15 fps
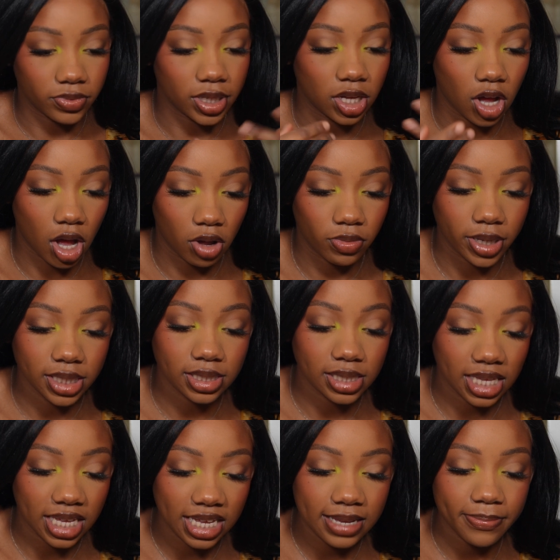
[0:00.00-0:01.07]
we always
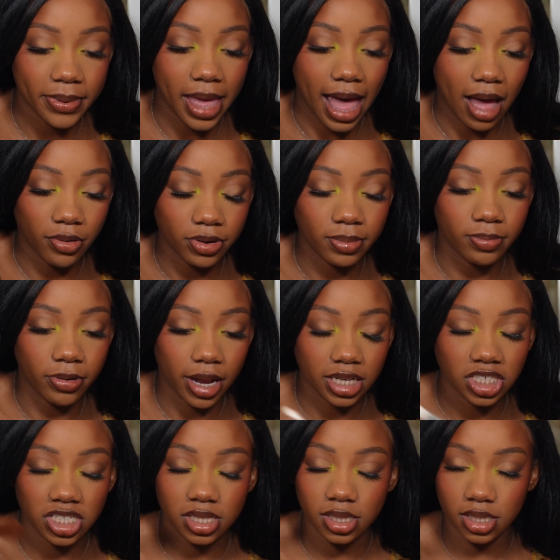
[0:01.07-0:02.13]
keep our
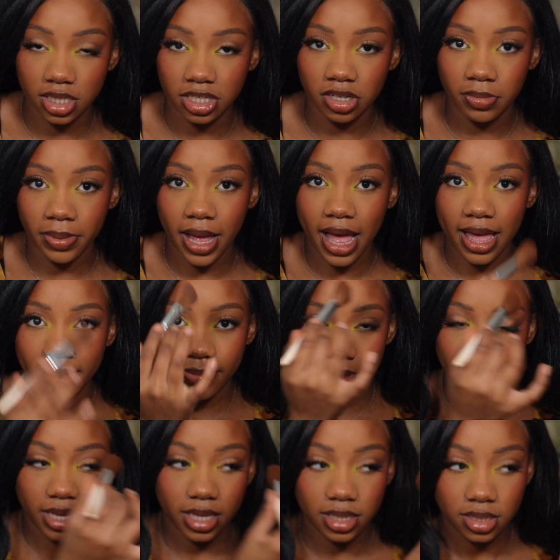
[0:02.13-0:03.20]
brushes nearby
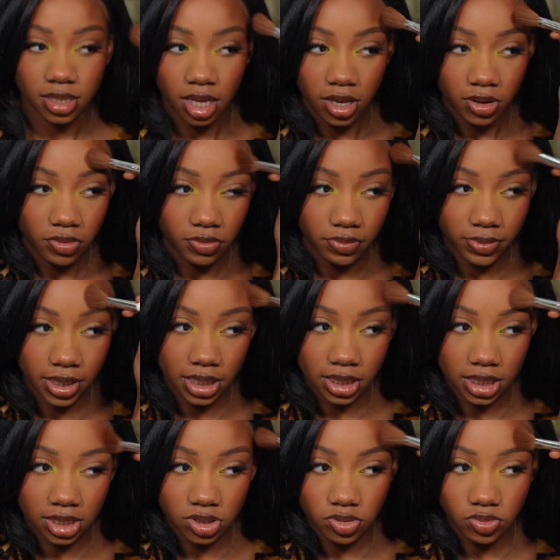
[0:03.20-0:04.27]
because we
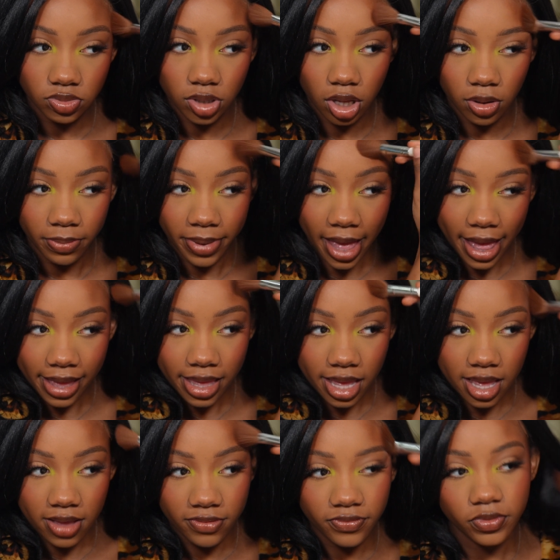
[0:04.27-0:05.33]
need to go back
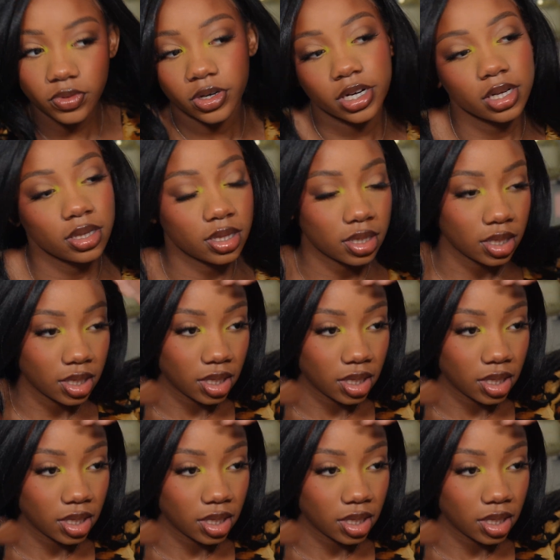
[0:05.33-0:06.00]
and forth.